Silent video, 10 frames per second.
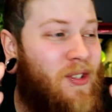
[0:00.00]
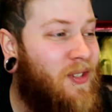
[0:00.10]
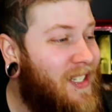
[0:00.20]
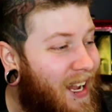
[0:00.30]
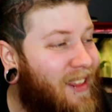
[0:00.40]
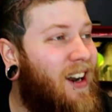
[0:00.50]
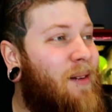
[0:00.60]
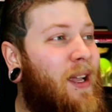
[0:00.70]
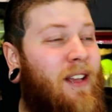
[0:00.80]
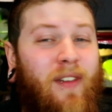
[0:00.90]
So today I thought
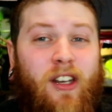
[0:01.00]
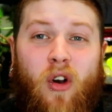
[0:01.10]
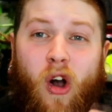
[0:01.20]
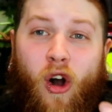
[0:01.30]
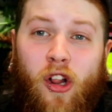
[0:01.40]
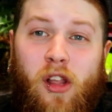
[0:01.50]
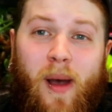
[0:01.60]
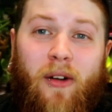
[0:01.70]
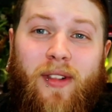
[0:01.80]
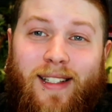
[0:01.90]
I'd make a video all
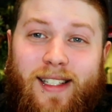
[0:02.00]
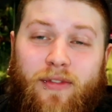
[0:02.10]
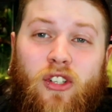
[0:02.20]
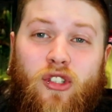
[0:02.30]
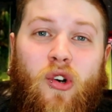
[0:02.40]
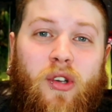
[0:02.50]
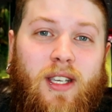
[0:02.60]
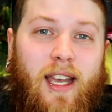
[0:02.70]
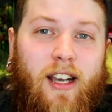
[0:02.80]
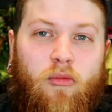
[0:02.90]
about the different
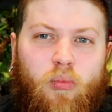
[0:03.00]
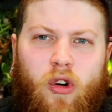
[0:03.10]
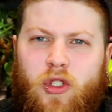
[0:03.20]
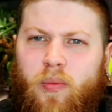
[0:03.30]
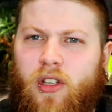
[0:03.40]
gecko morphs. We'll be